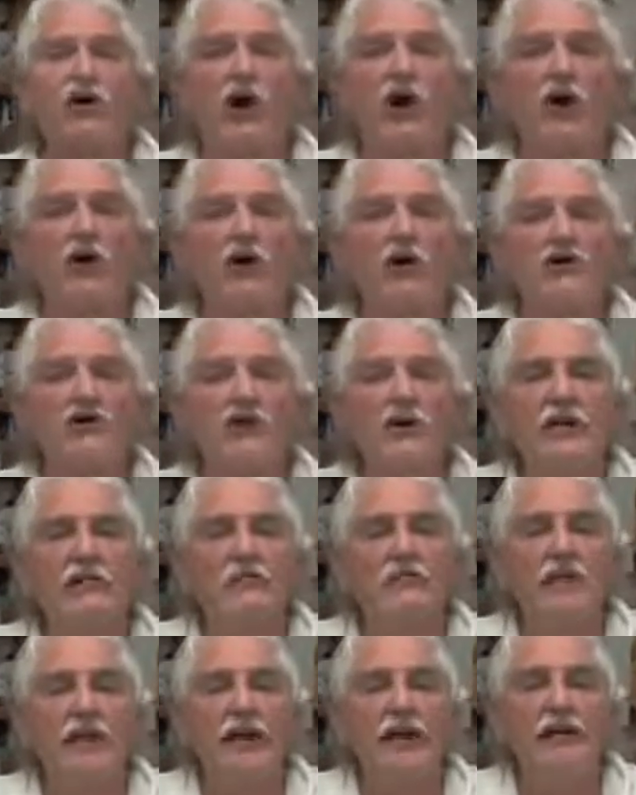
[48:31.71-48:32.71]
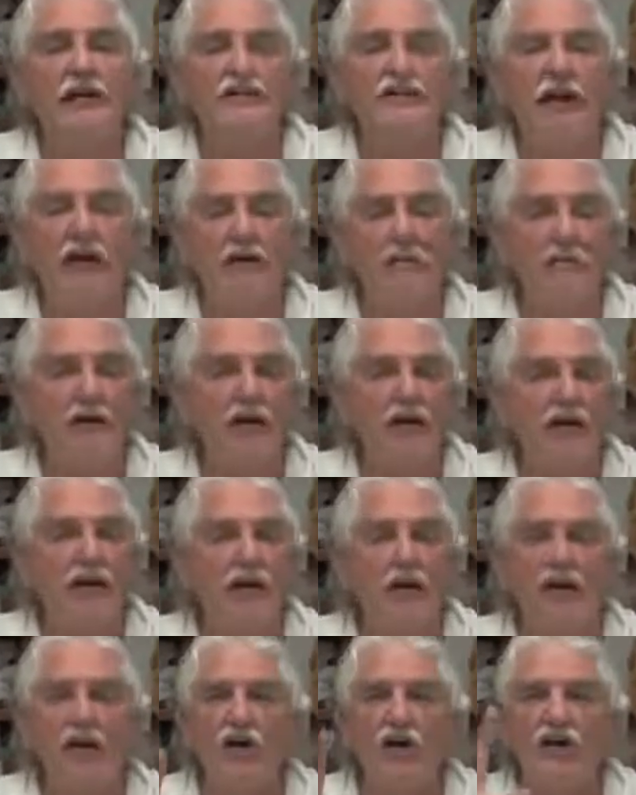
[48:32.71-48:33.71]
falls in place like
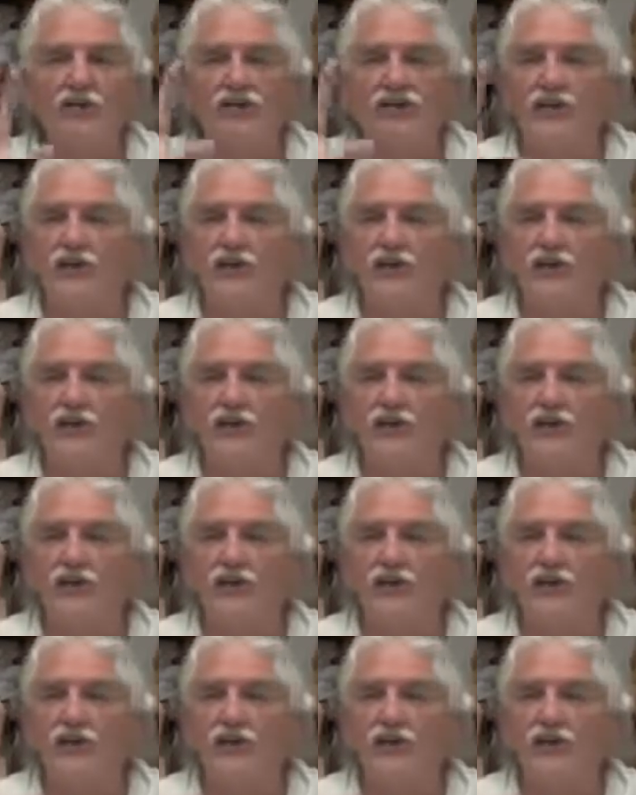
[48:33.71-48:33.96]
putting a good